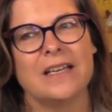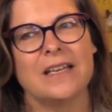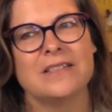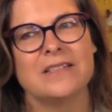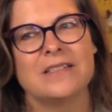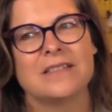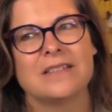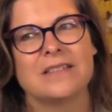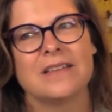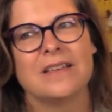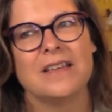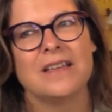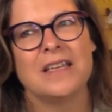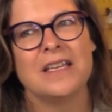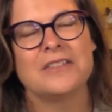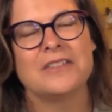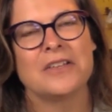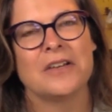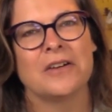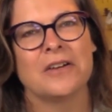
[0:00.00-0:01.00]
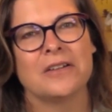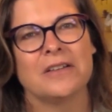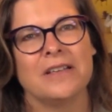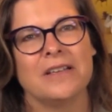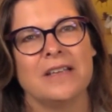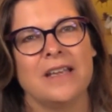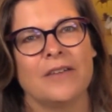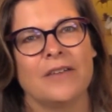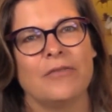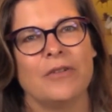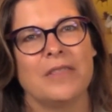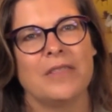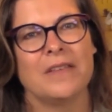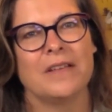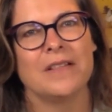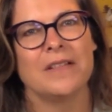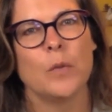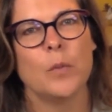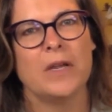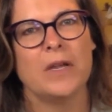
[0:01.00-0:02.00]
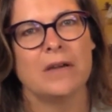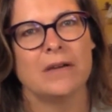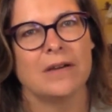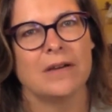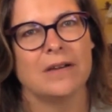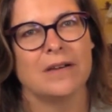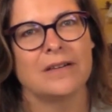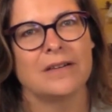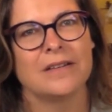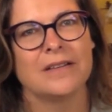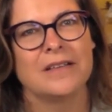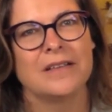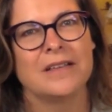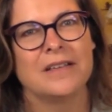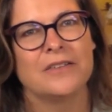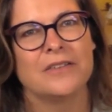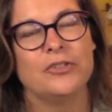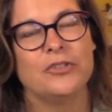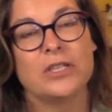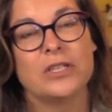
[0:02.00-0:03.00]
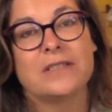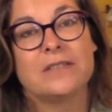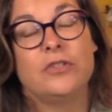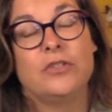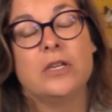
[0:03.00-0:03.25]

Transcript: it's hardly everything that we are. Just